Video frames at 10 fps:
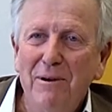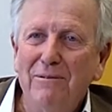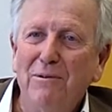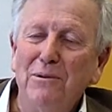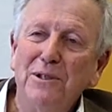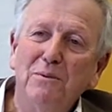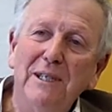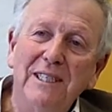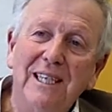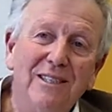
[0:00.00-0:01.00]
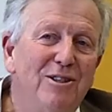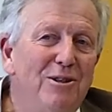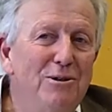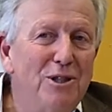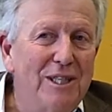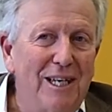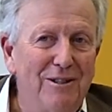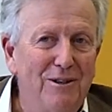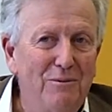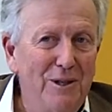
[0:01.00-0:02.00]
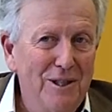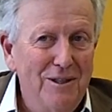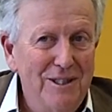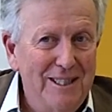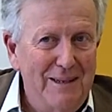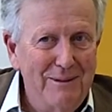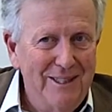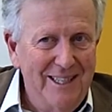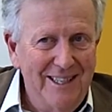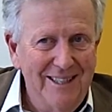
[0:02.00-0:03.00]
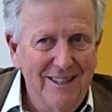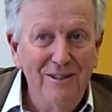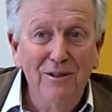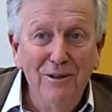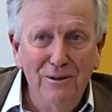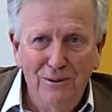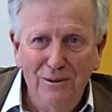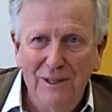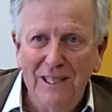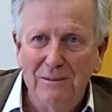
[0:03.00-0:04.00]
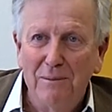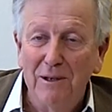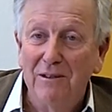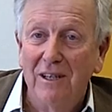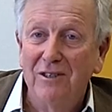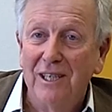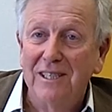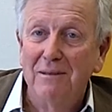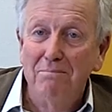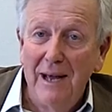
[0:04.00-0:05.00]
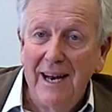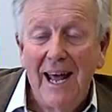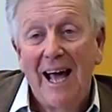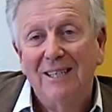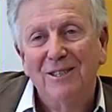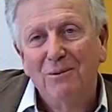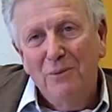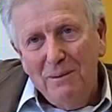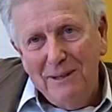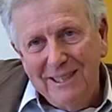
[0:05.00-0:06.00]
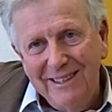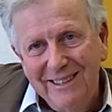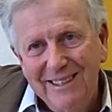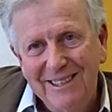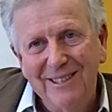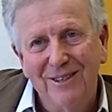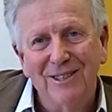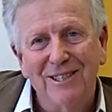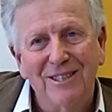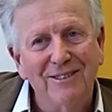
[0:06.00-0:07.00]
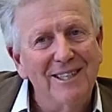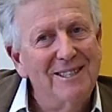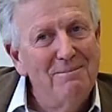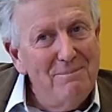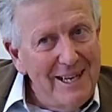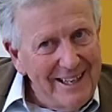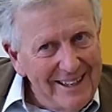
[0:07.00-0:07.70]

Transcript: But of course, when it says you shall not work on the Sabbath day, the you is both addressed to men and to women. It's not just addressed to men.